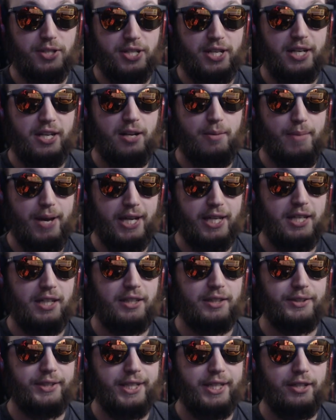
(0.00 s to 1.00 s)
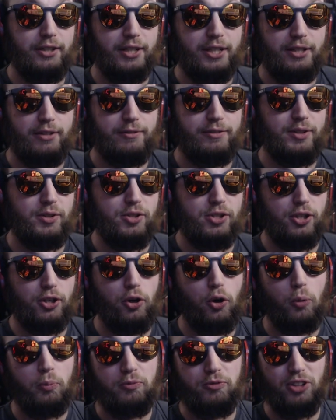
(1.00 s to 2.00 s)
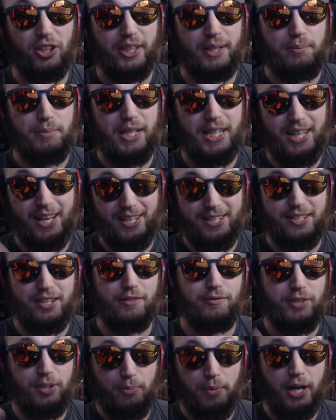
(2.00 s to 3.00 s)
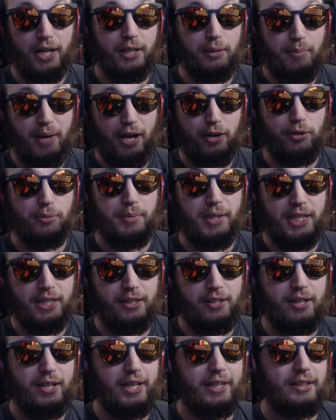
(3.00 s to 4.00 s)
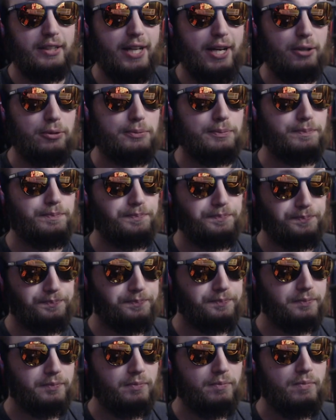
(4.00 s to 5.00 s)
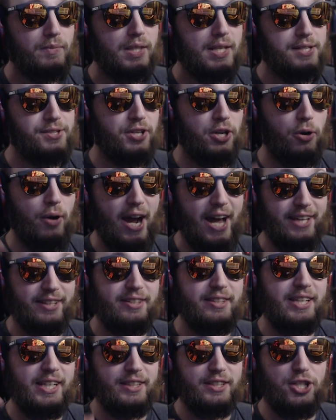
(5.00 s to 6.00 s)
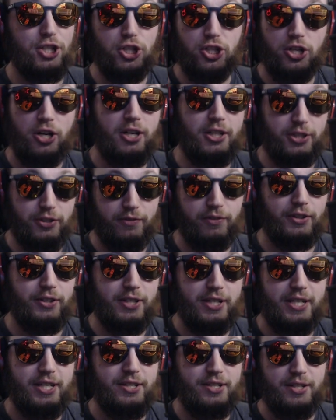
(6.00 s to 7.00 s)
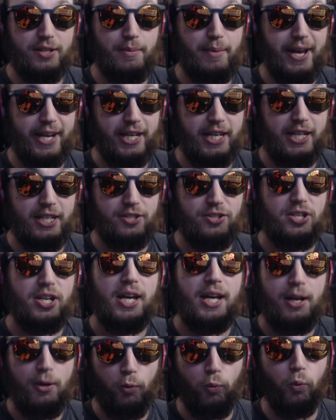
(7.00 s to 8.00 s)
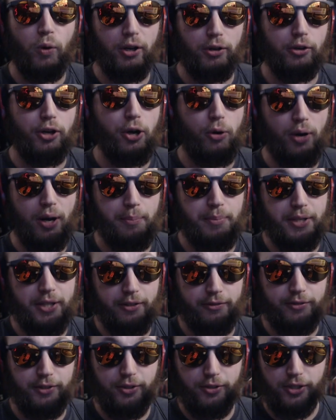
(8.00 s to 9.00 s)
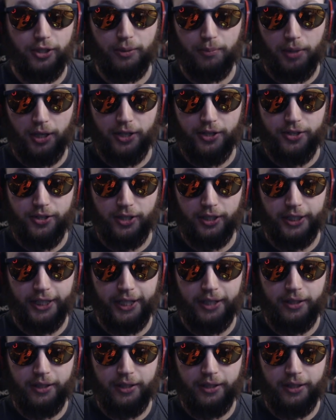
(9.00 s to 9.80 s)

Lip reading: Namekian leader in the future, hopefully, because of demonic power being a thing now. So I think the stonks for these Namekians will go up in the future, personally.